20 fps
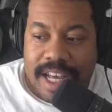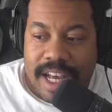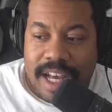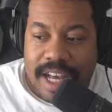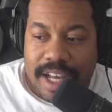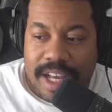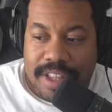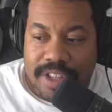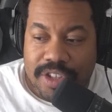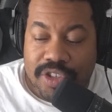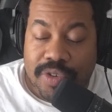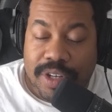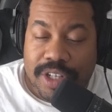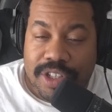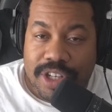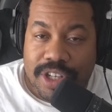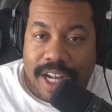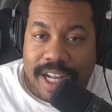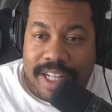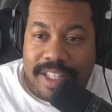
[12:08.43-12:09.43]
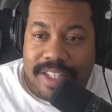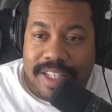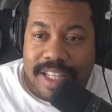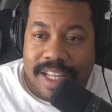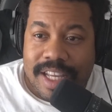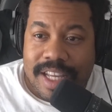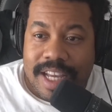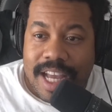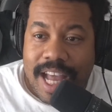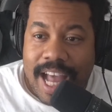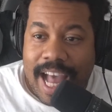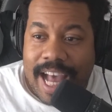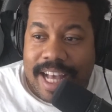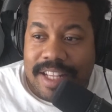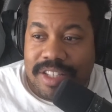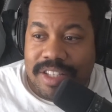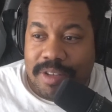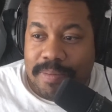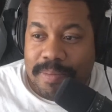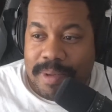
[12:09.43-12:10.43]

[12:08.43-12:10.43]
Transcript: and the trick shots, has to